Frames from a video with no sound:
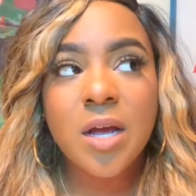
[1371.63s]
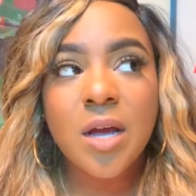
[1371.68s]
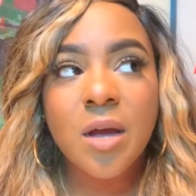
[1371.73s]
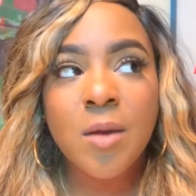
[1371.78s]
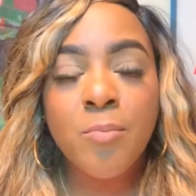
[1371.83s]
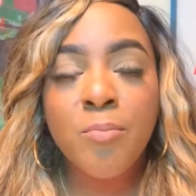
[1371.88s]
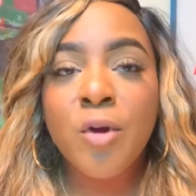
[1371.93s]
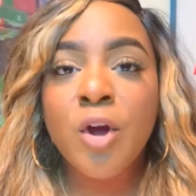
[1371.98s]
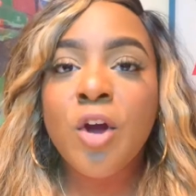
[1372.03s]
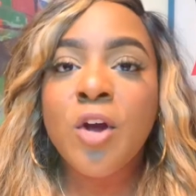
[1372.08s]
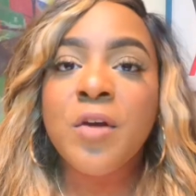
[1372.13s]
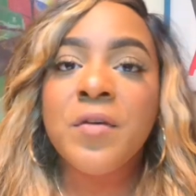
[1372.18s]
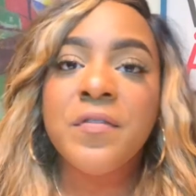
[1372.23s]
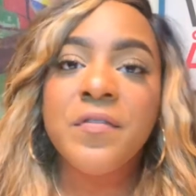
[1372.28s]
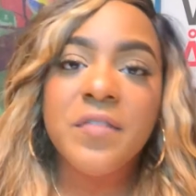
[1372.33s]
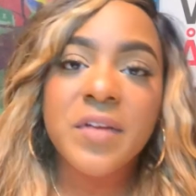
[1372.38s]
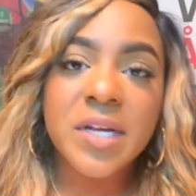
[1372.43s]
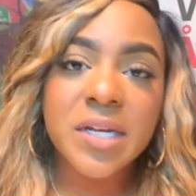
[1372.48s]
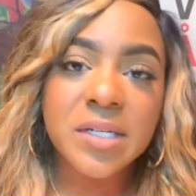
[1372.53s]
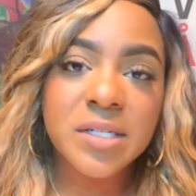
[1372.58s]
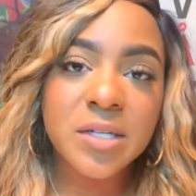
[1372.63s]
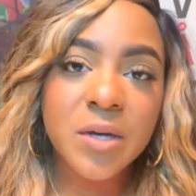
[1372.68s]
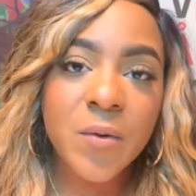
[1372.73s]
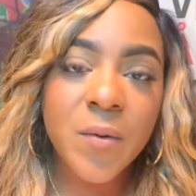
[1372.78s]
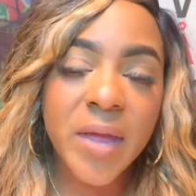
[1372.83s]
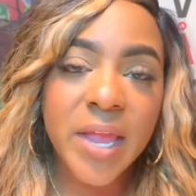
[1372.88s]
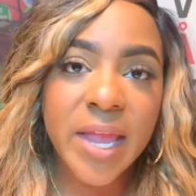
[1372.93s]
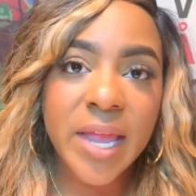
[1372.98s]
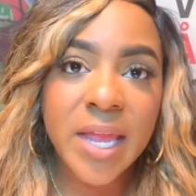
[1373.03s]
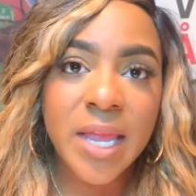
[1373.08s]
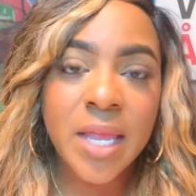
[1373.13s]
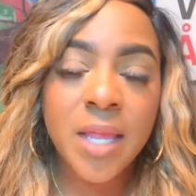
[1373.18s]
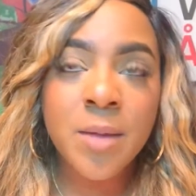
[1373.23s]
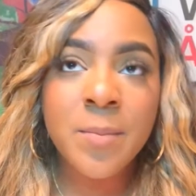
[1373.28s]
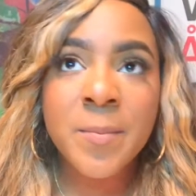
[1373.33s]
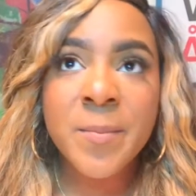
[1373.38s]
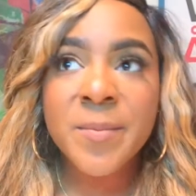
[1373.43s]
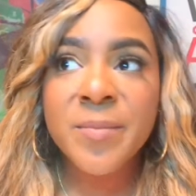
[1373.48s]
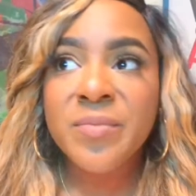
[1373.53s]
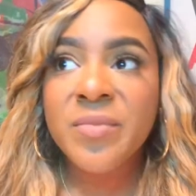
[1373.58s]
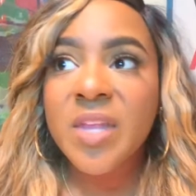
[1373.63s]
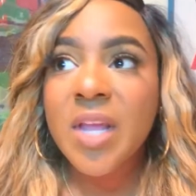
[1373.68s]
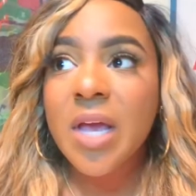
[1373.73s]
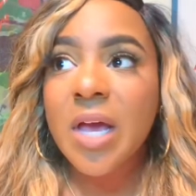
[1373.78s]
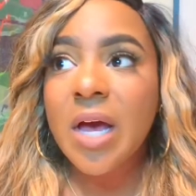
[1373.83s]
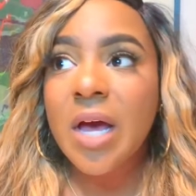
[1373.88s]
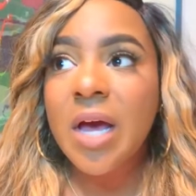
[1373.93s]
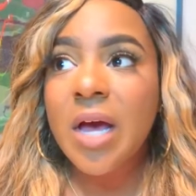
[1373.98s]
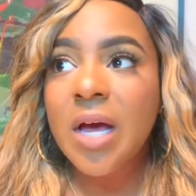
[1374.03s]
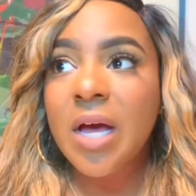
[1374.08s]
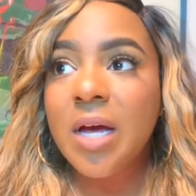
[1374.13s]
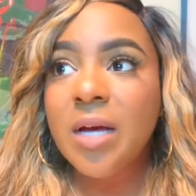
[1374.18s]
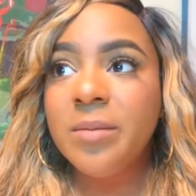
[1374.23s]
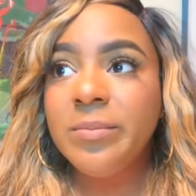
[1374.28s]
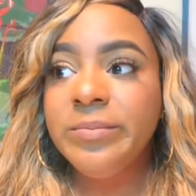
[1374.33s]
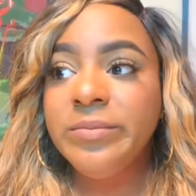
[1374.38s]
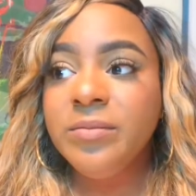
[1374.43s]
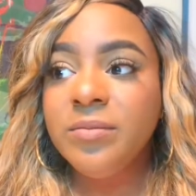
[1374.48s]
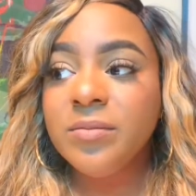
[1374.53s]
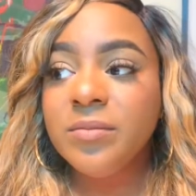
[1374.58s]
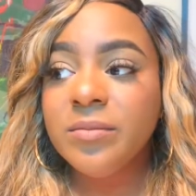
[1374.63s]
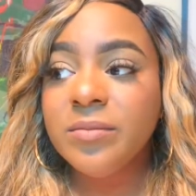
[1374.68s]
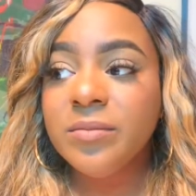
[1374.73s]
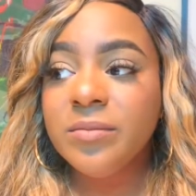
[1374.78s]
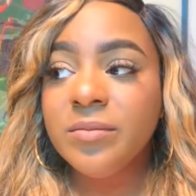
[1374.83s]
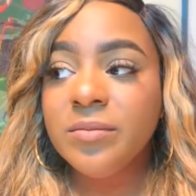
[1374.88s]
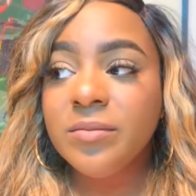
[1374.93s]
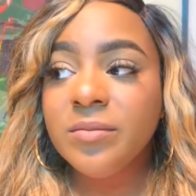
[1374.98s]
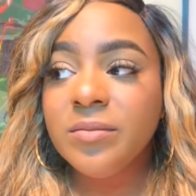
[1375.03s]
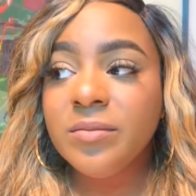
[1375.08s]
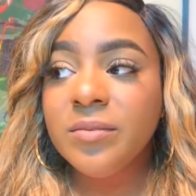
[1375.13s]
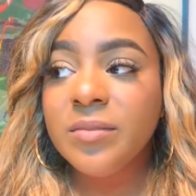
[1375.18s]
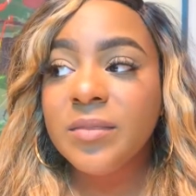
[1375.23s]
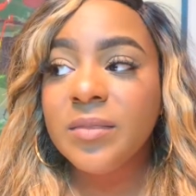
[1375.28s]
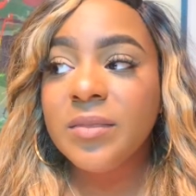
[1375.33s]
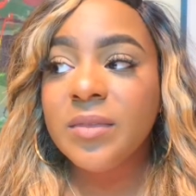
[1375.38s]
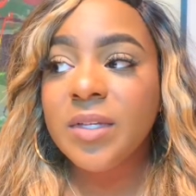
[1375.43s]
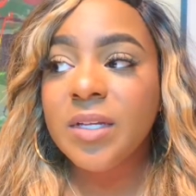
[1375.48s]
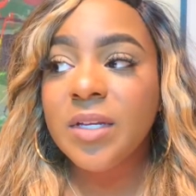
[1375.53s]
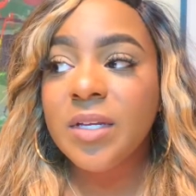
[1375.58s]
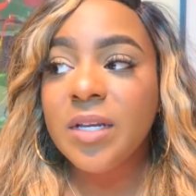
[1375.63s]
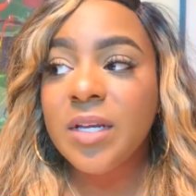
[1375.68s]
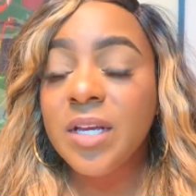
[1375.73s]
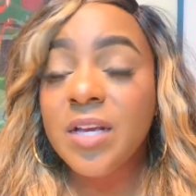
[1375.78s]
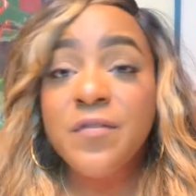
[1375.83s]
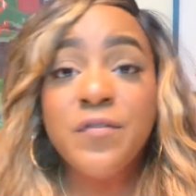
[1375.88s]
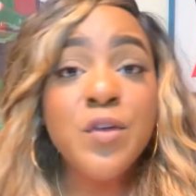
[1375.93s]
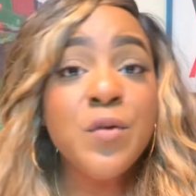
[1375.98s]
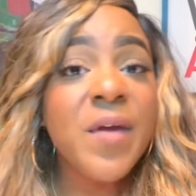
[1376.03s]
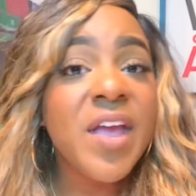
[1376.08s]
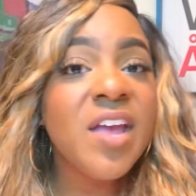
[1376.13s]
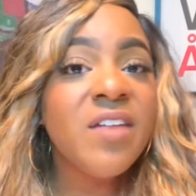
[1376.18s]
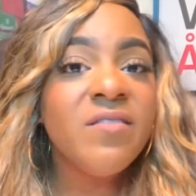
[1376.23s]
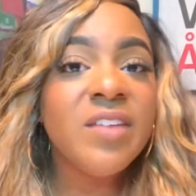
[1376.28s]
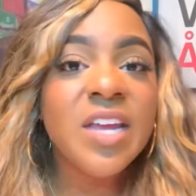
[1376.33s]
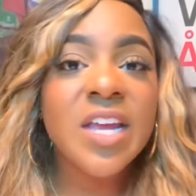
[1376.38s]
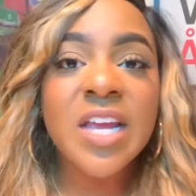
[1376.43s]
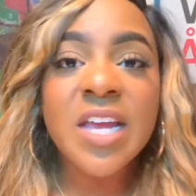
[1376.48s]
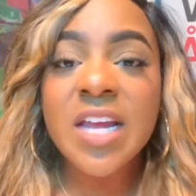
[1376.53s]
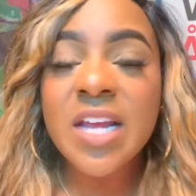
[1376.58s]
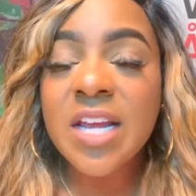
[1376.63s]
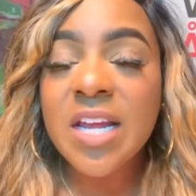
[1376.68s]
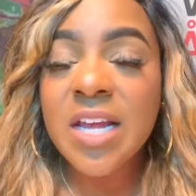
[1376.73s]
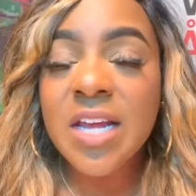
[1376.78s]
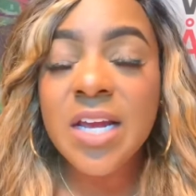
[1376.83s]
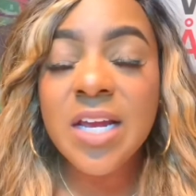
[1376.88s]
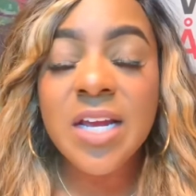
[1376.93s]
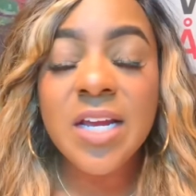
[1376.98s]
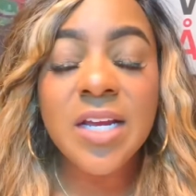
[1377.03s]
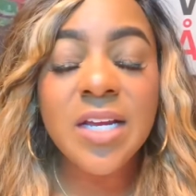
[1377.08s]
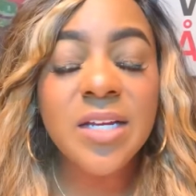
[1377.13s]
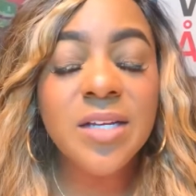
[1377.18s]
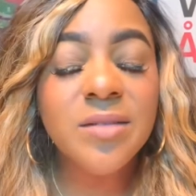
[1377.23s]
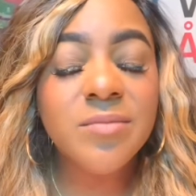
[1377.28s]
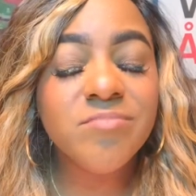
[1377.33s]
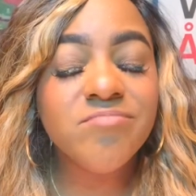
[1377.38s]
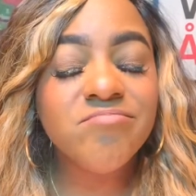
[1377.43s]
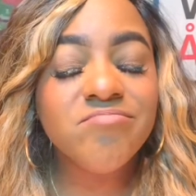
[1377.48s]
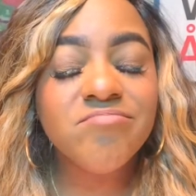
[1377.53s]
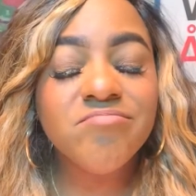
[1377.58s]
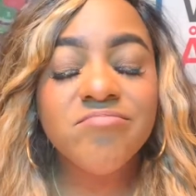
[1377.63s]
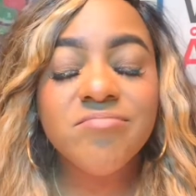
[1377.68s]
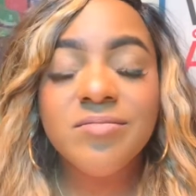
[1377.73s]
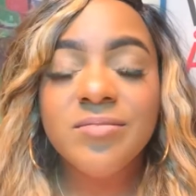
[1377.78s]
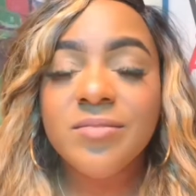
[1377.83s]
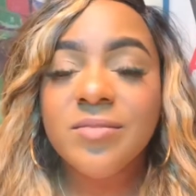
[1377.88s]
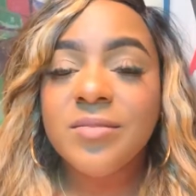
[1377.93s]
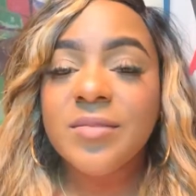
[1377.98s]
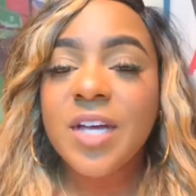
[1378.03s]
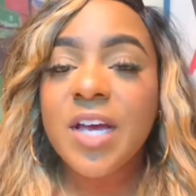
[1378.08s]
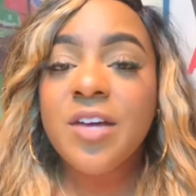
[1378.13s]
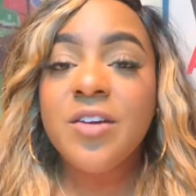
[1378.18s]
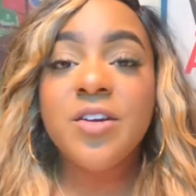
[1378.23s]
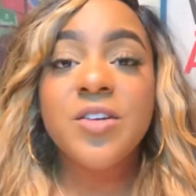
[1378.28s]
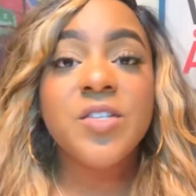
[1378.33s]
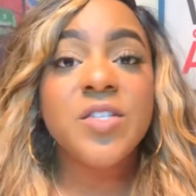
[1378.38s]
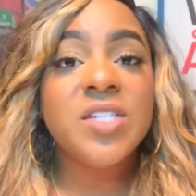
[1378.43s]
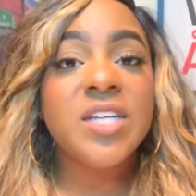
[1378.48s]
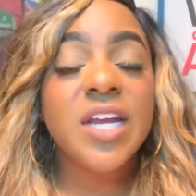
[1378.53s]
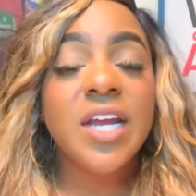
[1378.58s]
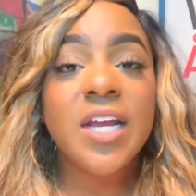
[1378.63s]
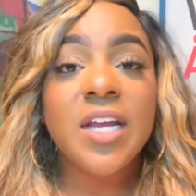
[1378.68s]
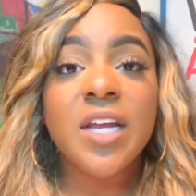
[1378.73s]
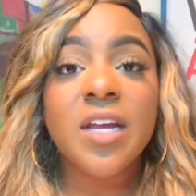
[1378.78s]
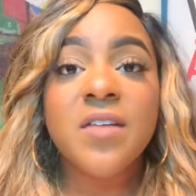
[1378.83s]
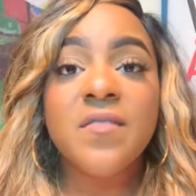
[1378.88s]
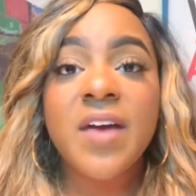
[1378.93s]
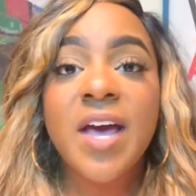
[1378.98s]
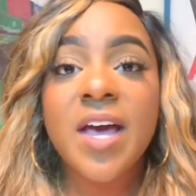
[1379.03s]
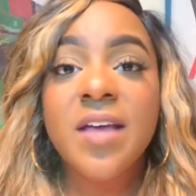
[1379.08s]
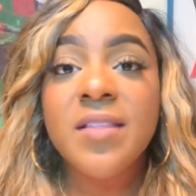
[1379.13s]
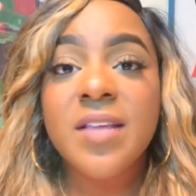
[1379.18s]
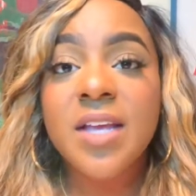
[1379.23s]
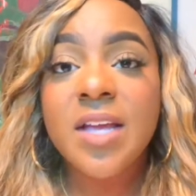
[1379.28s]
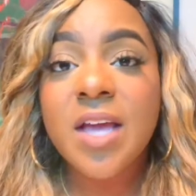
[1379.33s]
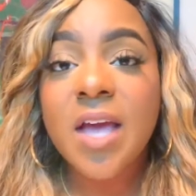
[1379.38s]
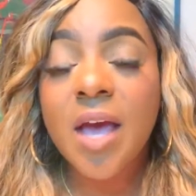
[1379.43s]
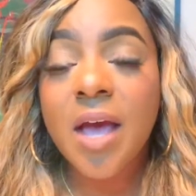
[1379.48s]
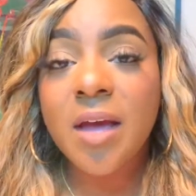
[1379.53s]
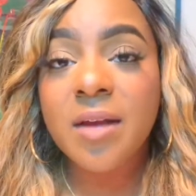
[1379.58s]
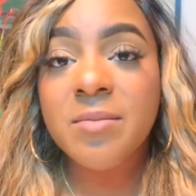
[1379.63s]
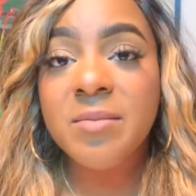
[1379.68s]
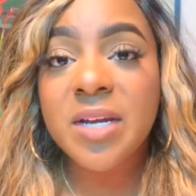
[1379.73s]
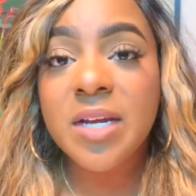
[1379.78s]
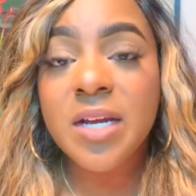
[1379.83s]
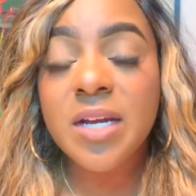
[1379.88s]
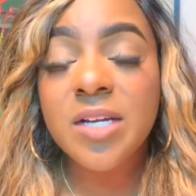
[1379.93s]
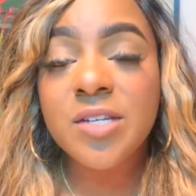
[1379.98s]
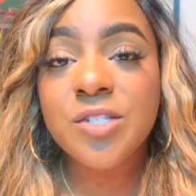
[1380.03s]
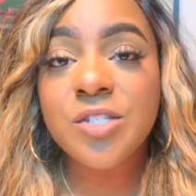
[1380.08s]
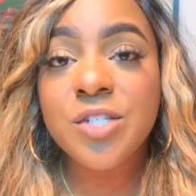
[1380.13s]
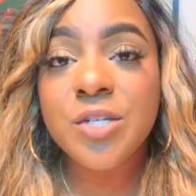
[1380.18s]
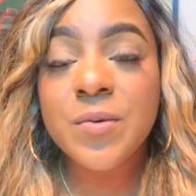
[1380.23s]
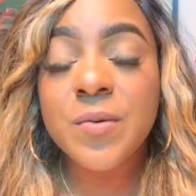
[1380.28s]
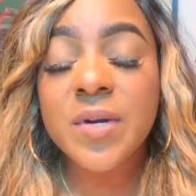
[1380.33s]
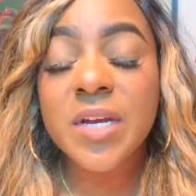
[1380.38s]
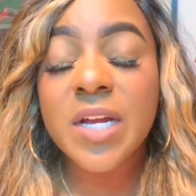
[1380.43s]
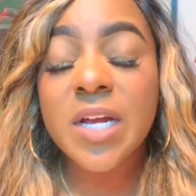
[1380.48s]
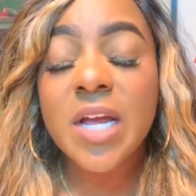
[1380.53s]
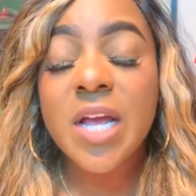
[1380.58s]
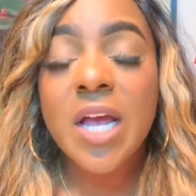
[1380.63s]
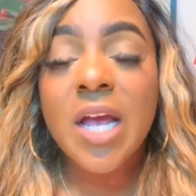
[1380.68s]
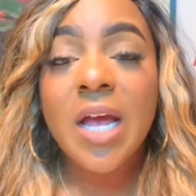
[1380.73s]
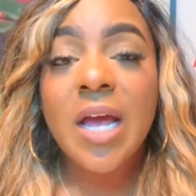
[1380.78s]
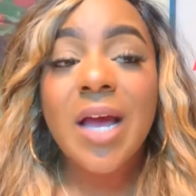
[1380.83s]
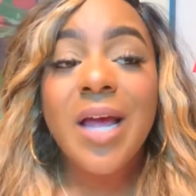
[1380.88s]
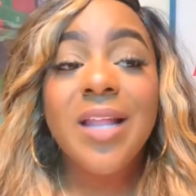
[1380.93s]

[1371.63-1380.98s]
perfect, okay? If you have any understanding of how the economy is doing, a